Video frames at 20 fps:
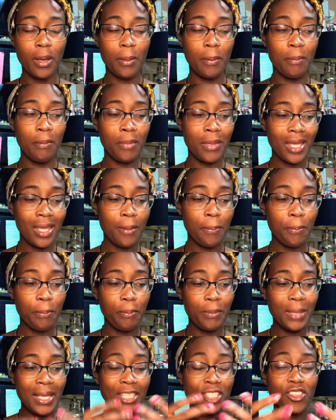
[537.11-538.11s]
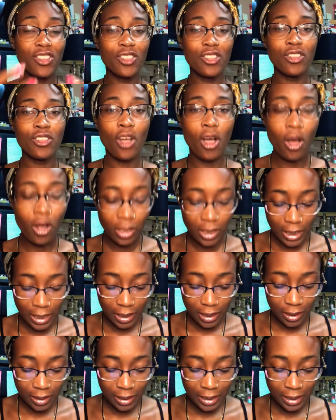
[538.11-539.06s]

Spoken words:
Me installing